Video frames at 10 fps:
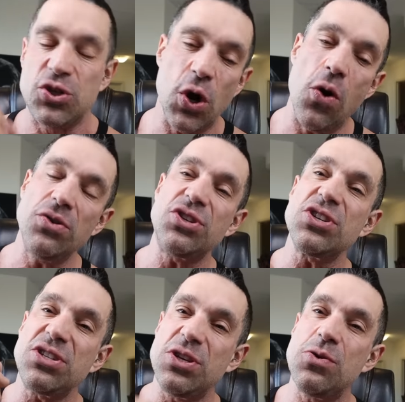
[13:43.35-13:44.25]
Don't
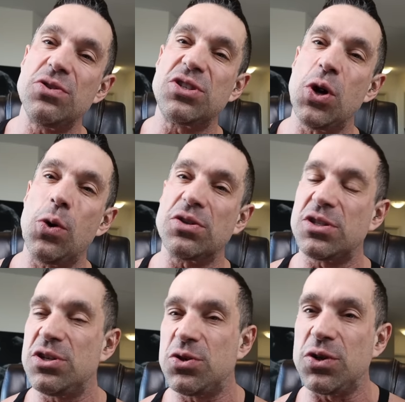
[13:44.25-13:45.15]
just use those
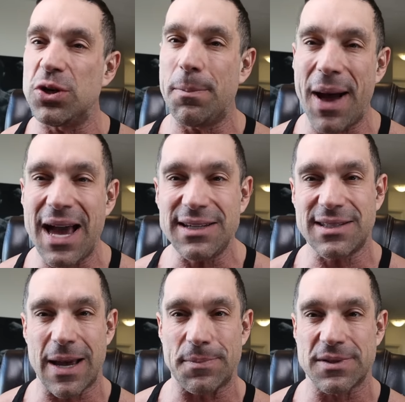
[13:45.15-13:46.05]
to do your
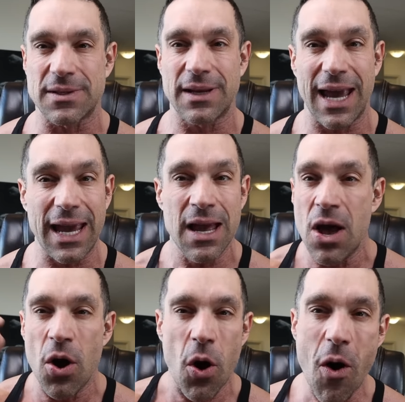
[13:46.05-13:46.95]
biceps, okay?
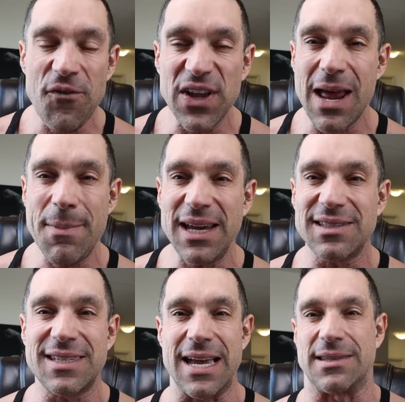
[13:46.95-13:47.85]
Hopefully that
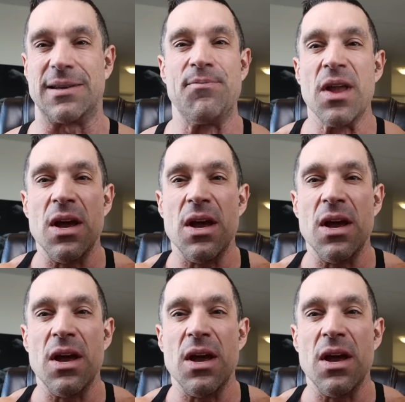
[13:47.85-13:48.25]
makes sense.